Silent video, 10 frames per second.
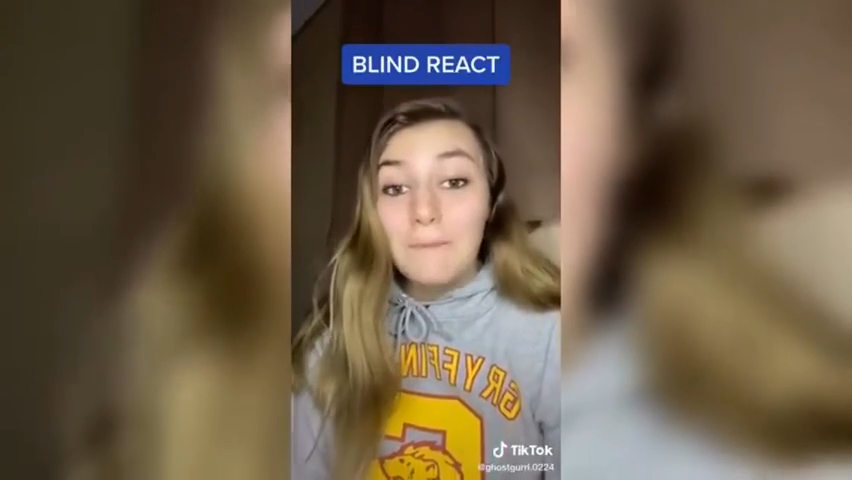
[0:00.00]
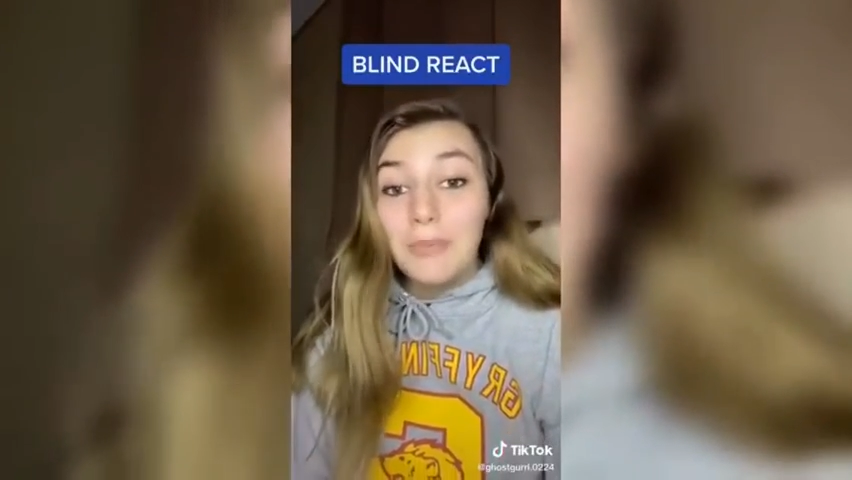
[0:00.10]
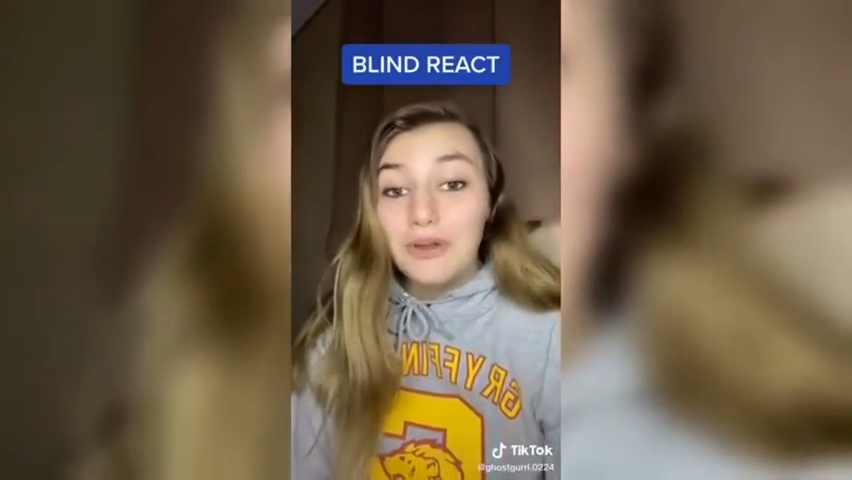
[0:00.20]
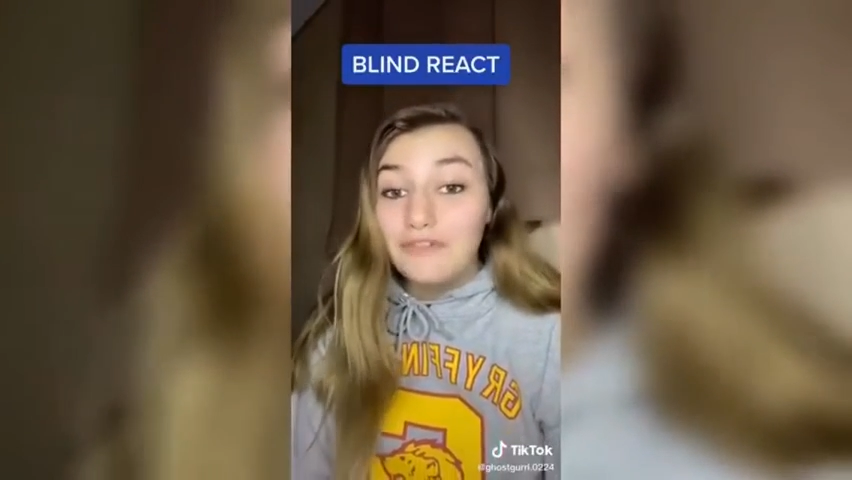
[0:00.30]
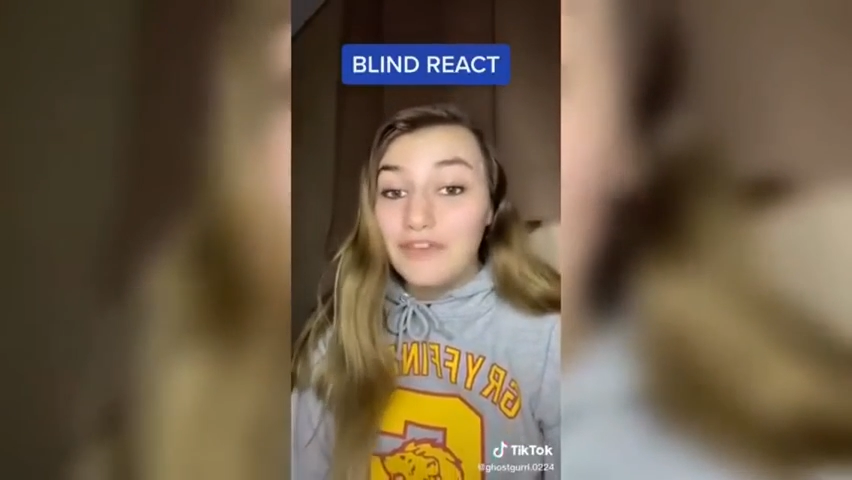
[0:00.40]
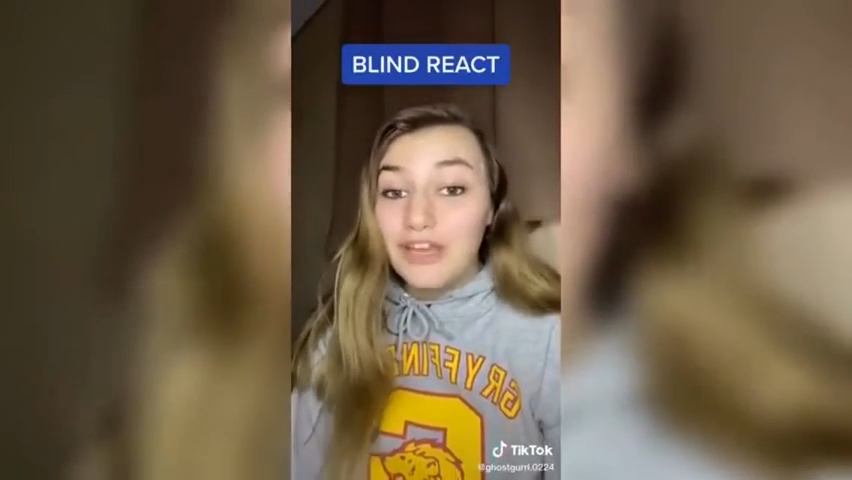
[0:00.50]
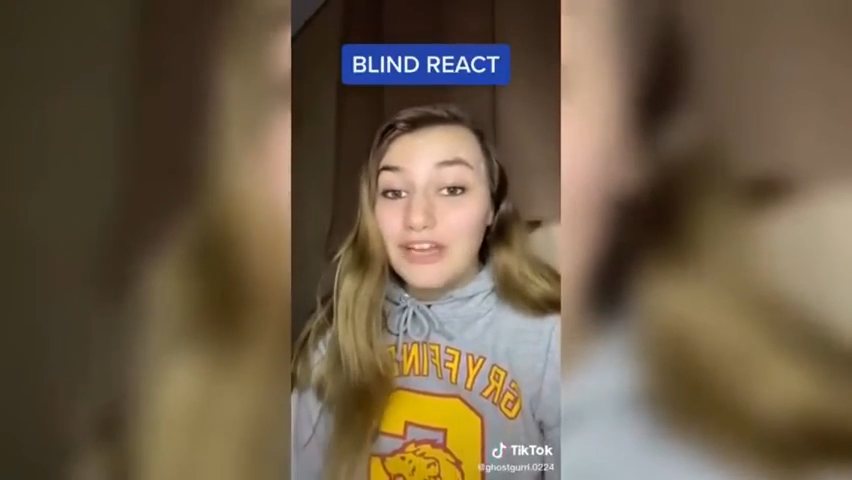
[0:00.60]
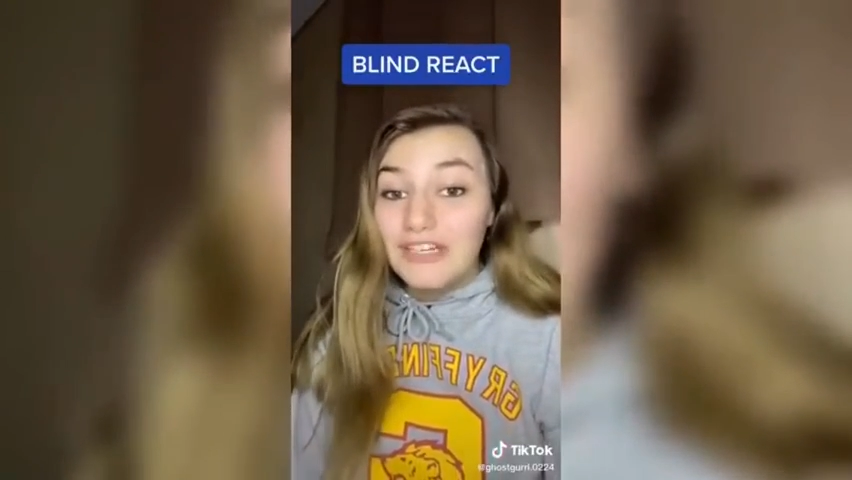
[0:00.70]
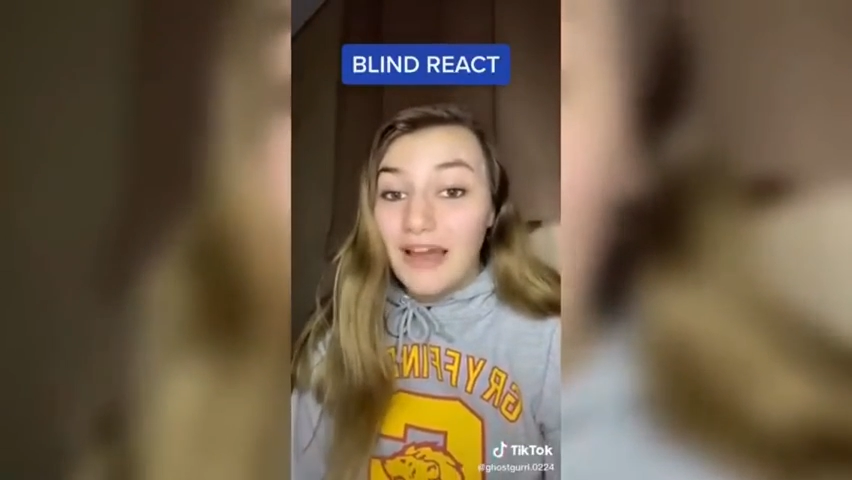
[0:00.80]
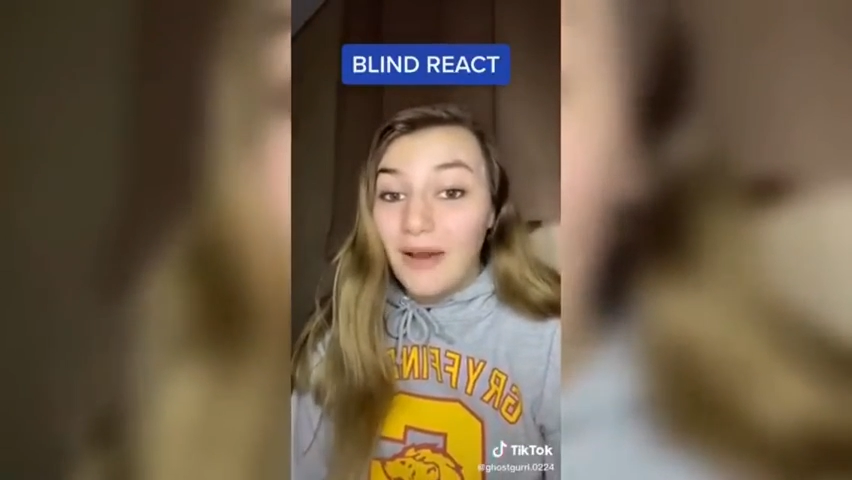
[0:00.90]
Put a finger
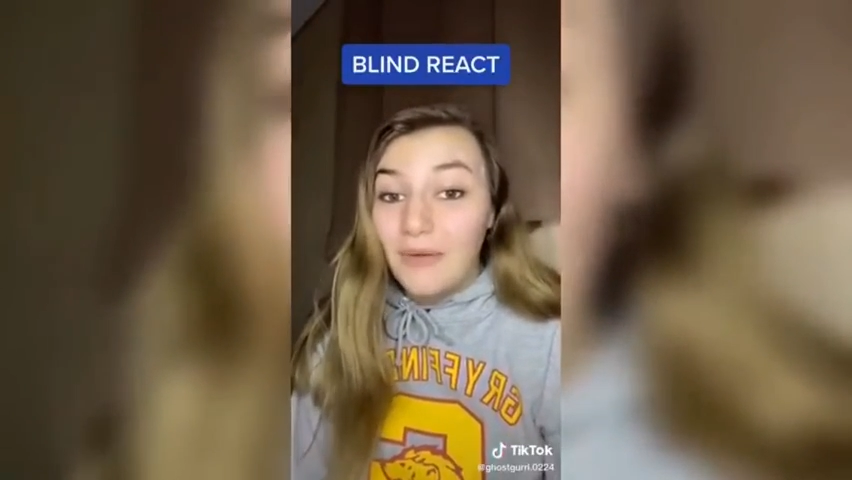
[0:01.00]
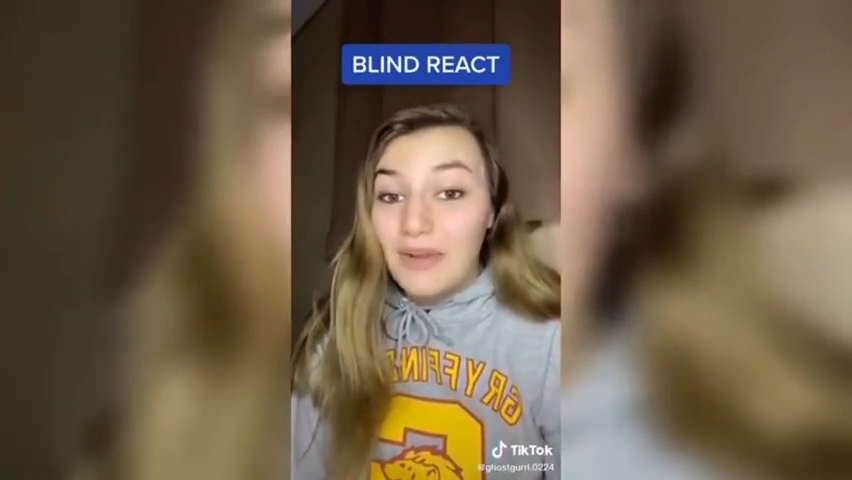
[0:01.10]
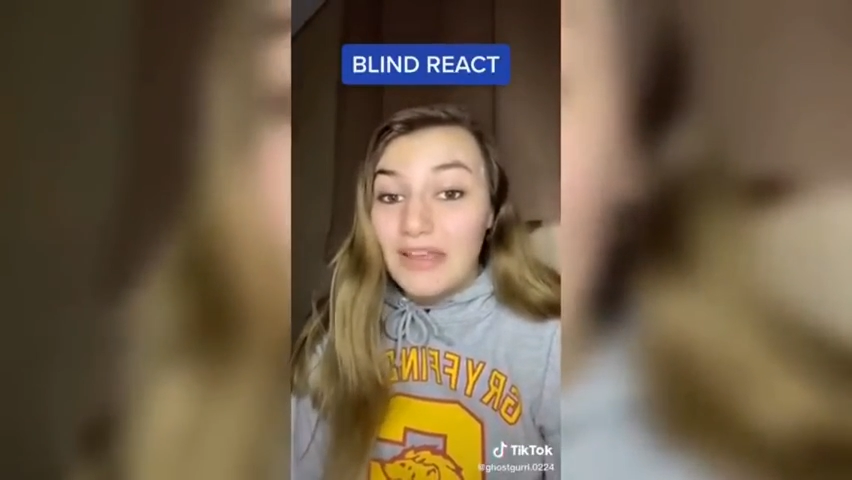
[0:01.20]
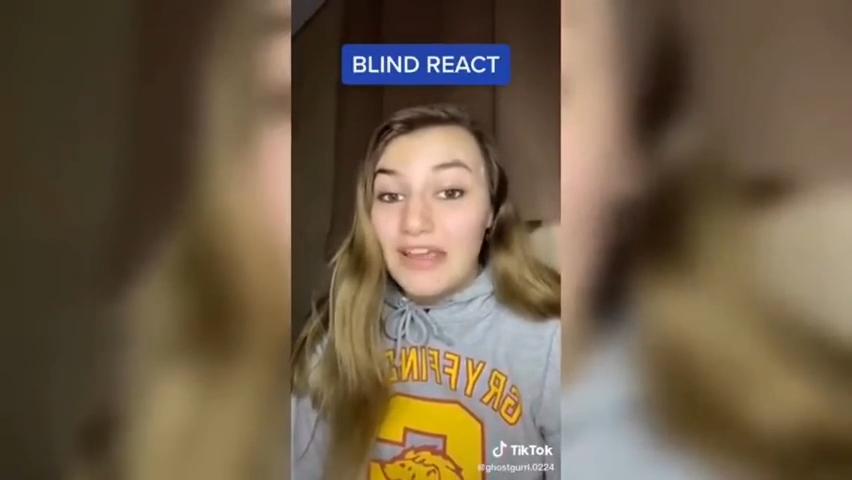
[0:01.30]
down